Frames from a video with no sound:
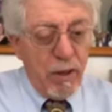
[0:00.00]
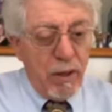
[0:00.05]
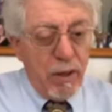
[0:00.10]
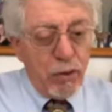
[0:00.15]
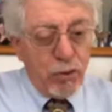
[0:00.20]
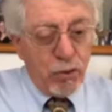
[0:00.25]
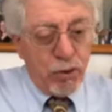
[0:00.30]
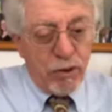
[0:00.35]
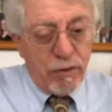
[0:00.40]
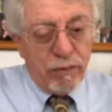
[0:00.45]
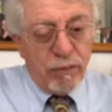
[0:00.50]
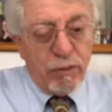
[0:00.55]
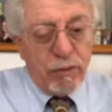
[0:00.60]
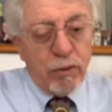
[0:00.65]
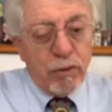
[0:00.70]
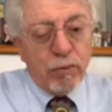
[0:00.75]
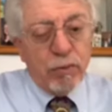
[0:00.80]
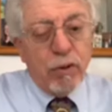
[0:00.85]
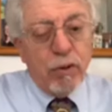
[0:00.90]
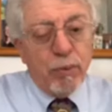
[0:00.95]
A shift
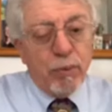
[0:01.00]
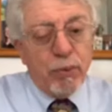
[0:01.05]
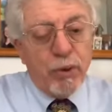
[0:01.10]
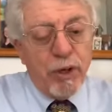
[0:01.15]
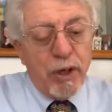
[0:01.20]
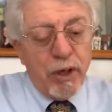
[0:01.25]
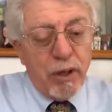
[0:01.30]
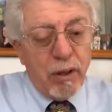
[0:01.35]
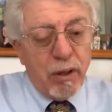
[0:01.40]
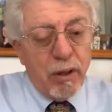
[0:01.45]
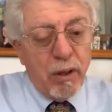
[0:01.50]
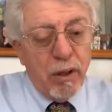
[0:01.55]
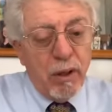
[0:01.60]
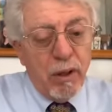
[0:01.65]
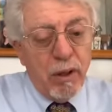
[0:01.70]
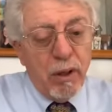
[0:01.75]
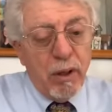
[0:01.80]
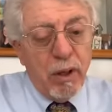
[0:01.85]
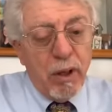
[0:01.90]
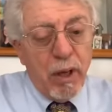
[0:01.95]
that will bring
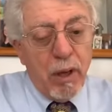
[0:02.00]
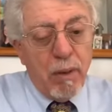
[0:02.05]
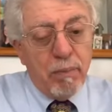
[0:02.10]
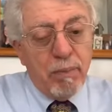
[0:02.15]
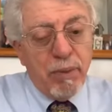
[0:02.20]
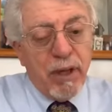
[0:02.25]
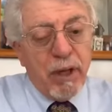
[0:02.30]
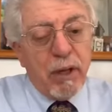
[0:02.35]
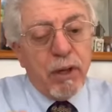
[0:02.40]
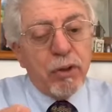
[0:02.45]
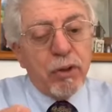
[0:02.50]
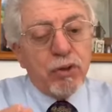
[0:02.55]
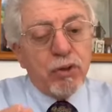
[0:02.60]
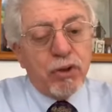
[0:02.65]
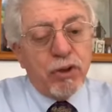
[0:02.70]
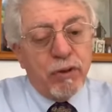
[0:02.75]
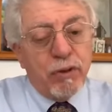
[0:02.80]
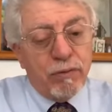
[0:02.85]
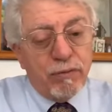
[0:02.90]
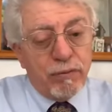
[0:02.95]
a bigger
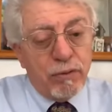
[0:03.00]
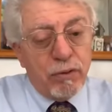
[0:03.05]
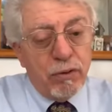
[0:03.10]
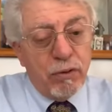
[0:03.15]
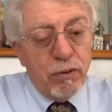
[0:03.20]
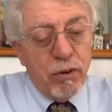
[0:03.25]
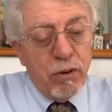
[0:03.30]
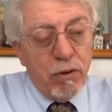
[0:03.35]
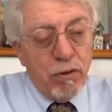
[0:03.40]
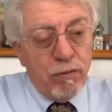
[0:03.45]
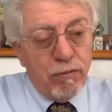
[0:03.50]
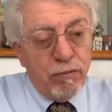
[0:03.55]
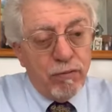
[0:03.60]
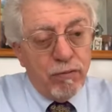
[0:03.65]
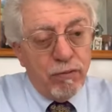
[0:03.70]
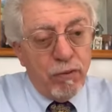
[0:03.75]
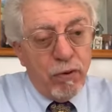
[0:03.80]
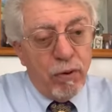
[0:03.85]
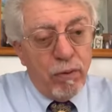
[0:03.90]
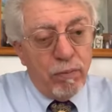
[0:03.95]
shift
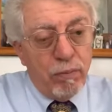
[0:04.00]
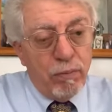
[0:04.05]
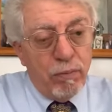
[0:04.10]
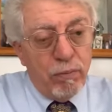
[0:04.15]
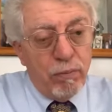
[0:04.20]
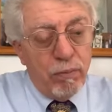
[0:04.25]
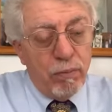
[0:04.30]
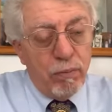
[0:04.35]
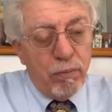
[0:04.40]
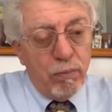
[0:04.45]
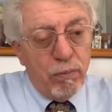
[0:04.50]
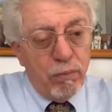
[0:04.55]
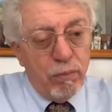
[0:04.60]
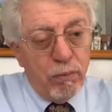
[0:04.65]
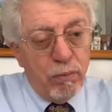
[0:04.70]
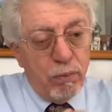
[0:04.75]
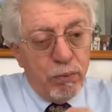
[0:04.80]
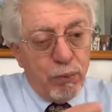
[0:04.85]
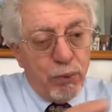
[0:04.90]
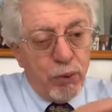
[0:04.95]
from
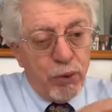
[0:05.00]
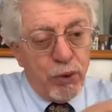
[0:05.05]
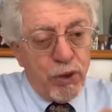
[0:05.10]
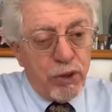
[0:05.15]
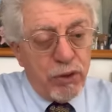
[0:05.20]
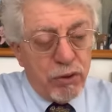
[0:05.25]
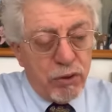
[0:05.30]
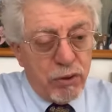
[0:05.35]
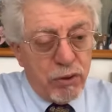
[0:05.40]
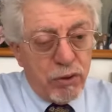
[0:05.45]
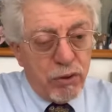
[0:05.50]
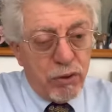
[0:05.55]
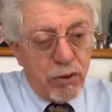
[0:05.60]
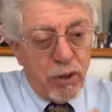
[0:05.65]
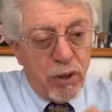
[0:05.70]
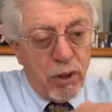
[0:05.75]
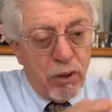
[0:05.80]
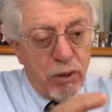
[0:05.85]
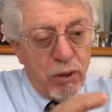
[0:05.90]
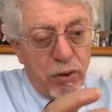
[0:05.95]
priests
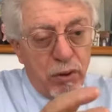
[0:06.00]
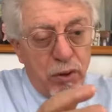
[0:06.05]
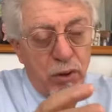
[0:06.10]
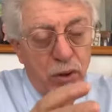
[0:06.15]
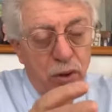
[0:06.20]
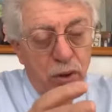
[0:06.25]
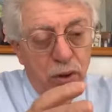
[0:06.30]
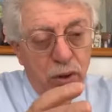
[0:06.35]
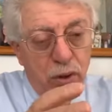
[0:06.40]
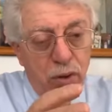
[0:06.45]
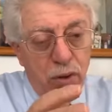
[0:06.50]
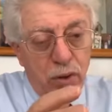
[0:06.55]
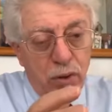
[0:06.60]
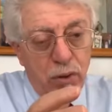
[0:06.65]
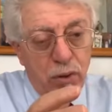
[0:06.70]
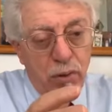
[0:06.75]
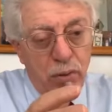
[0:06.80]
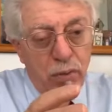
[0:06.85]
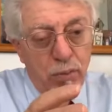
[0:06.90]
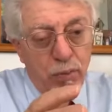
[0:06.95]
and
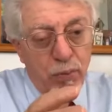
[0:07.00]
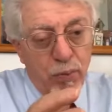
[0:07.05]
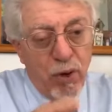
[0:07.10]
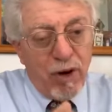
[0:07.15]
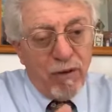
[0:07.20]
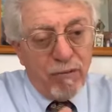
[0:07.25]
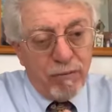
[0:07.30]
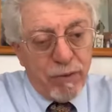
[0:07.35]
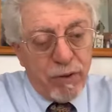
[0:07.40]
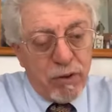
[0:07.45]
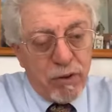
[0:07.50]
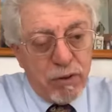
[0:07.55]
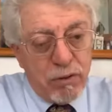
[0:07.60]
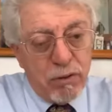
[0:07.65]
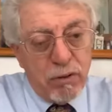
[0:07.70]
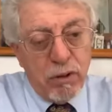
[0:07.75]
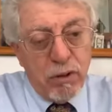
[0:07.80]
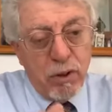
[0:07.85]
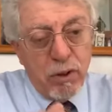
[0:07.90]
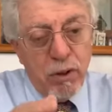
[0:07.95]

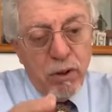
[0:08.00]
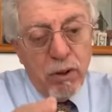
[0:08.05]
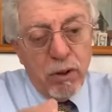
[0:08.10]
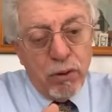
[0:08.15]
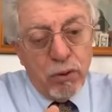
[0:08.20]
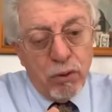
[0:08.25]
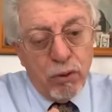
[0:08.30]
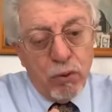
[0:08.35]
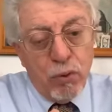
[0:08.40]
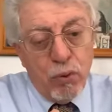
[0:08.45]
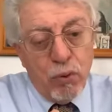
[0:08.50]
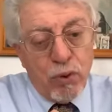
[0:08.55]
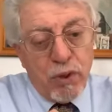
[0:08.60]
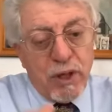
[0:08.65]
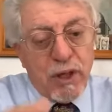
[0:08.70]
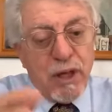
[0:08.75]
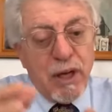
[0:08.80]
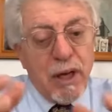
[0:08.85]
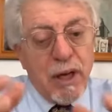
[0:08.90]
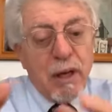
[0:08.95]
prophets to
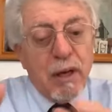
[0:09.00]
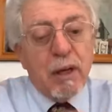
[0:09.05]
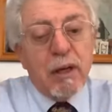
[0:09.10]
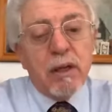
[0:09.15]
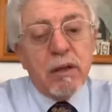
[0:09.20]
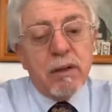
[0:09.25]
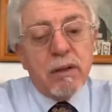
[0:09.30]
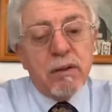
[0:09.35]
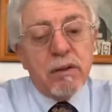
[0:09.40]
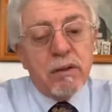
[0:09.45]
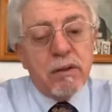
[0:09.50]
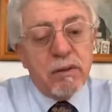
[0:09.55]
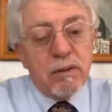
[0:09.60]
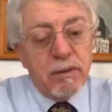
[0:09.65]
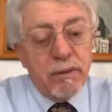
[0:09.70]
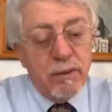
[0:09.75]
kings.